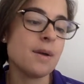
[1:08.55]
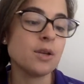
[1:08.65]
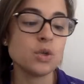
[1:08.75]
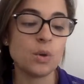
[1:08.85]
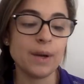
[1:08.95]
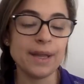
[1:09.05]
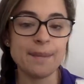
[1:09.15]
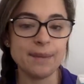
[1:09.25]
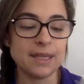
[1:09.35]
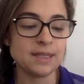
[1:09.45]
Toy
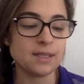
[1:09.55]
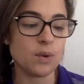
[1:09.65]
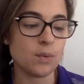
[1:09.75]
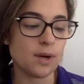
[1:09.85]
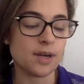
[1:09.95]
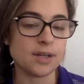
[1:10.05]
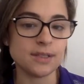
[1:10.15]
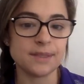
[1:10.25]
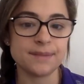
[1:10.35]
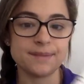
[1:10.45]
Meets World.
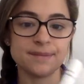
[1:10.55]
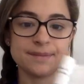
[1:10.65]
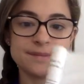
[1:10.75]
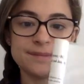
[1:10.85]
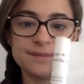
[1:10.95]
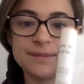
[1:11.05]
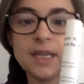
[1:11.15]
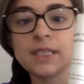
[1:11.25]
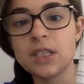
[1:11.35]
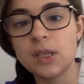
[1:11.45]
It
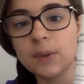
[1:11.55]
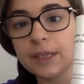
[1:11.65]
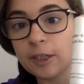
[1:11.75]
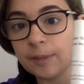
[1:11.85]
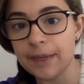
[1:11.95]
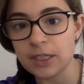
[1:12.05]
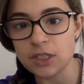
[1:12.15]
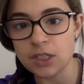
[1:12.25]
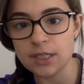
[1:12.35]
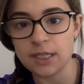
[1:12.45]
has cute little
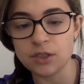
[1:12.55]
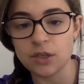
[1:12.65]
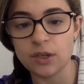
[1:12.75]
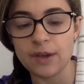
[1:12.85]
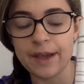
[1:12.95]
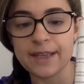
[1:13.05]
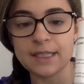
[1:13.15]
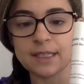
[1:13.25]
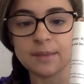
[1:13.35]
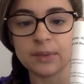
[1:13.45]
pictures that I'll show you guys
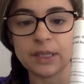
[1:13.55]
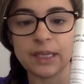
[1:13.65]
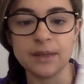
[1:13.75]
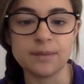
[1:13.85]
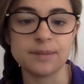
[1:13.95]
as I'm reading.